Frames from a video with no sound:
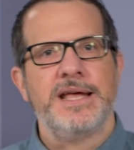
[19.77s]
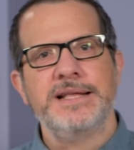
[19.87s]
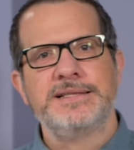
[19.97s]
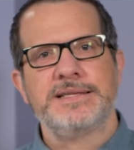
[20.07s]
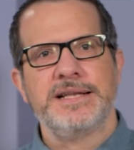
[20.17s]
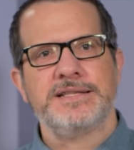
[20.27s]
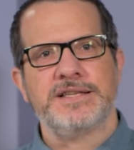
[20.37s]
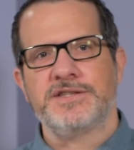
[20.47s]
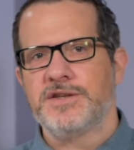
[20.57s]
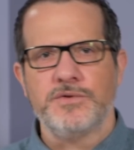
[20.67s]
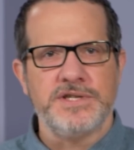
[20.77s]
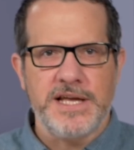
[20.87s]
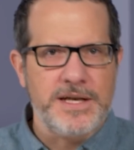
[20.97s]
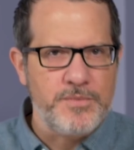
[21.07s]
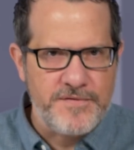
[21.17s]
incidents
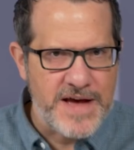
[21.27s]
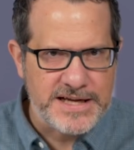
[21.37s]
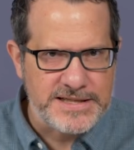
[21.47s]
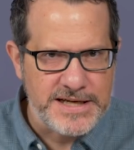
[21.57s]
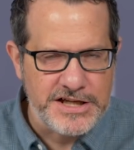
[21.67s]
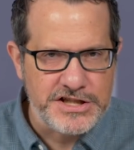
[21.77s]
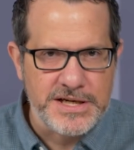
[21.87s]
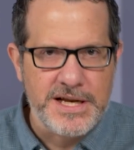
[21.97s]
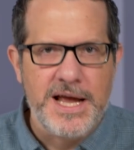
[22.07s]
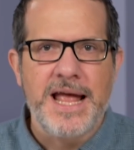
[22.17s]
associated with vaccination,